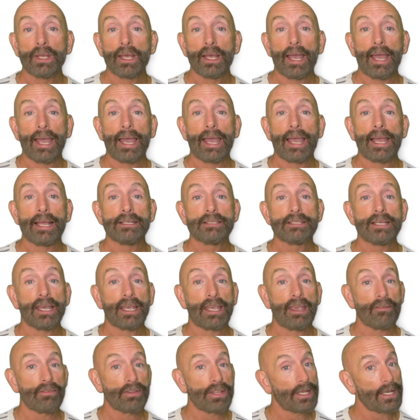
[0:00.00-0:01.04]
and
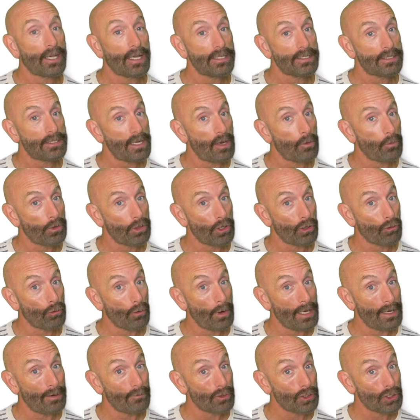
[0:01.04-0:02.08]
take everything I say with a
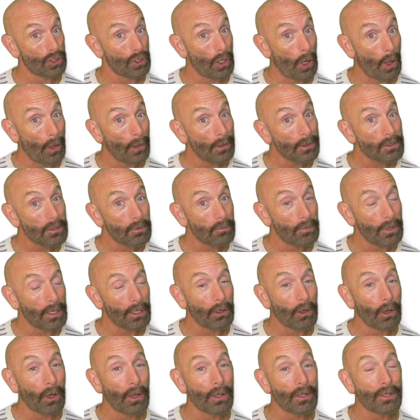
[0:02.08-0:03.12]
grain of salt
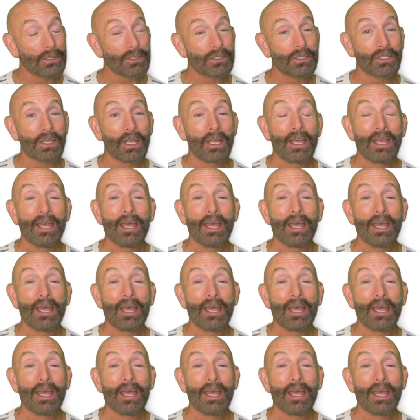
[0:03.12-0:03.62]
because